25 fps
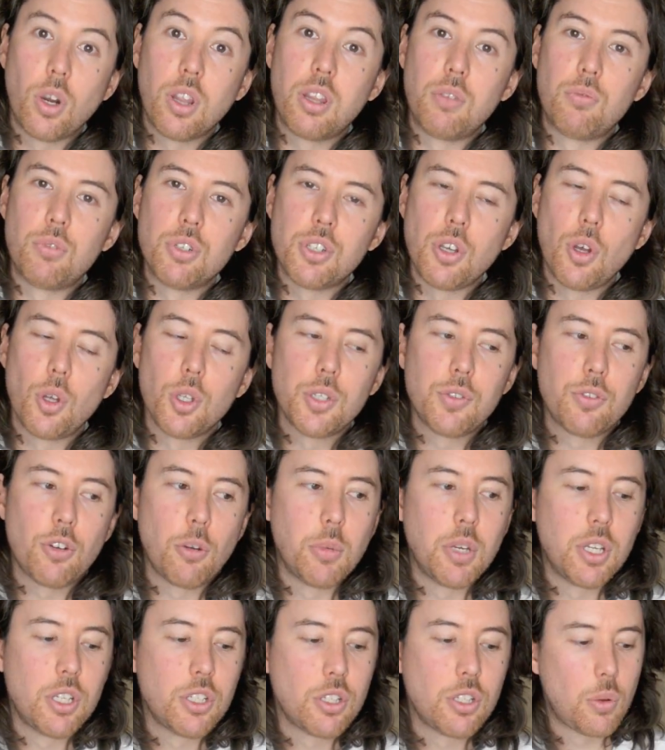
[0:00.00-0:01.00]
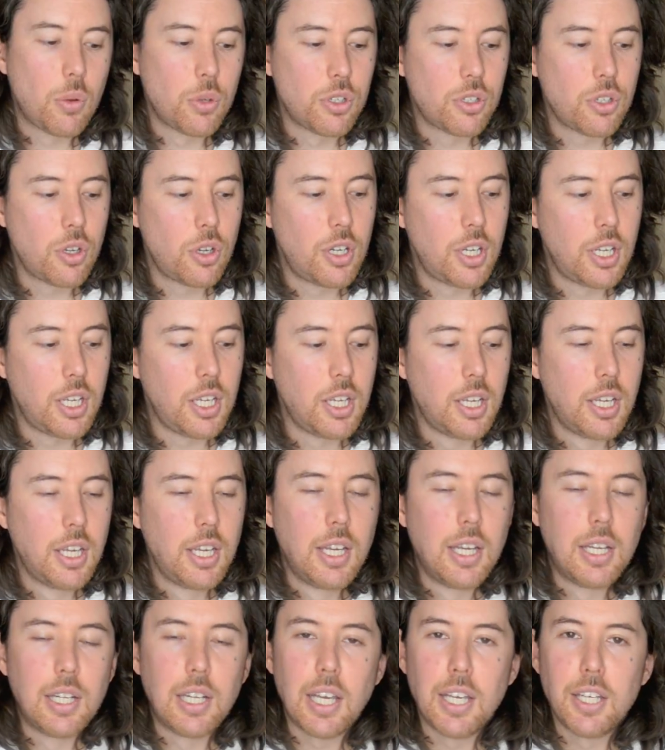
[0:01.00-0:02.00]
results from it? certainly
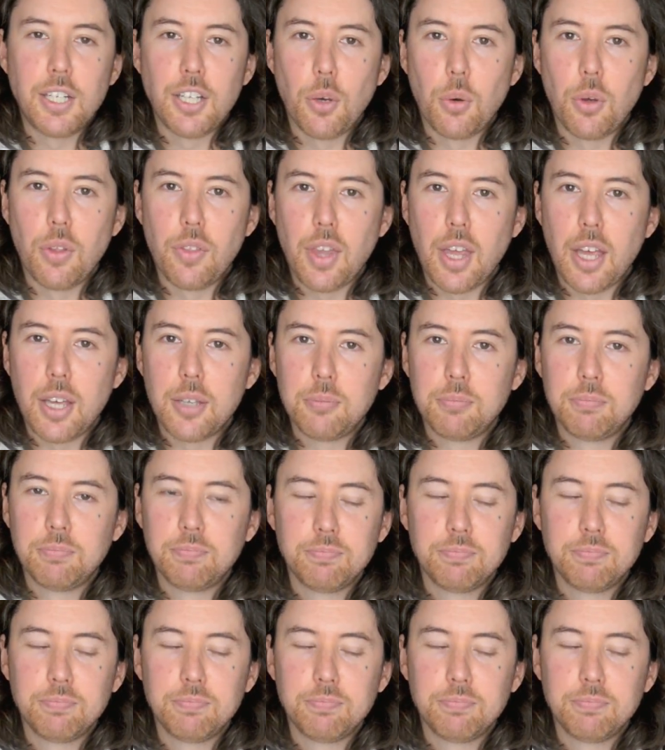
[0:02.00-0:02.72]
let you know on that.